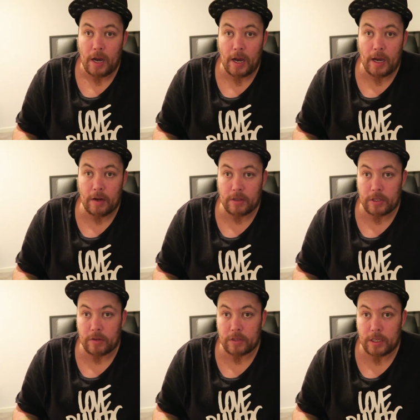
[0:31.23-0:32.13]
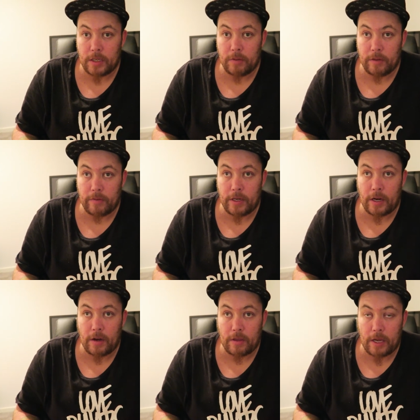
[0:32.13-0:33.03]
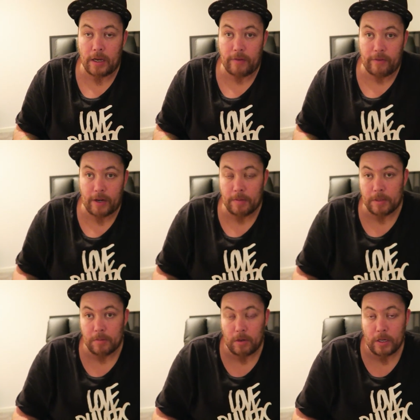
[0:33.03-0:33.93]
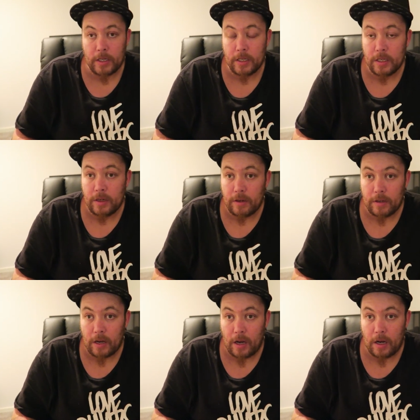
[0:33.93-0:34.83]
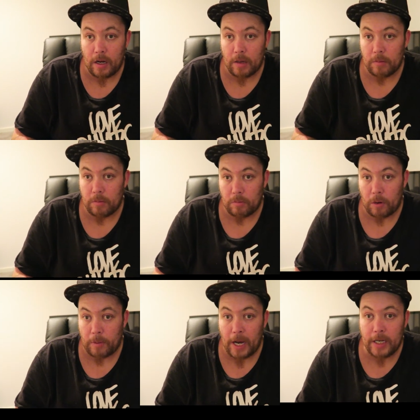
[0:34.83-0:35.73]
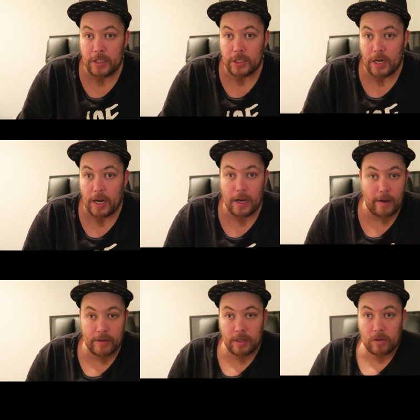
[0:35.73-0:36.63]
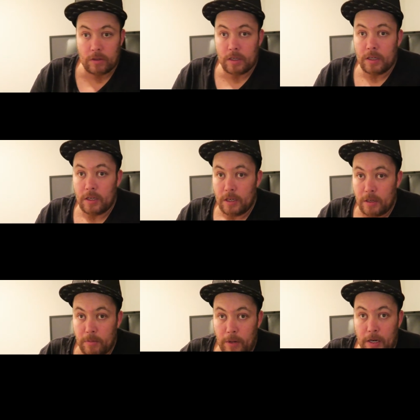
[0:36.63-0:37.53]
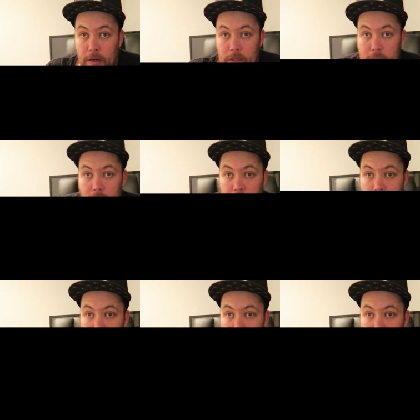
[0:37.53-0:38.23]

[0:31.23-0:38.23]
And I shall see you in the video. Thank you for coming to my my page and having a look. But I shall see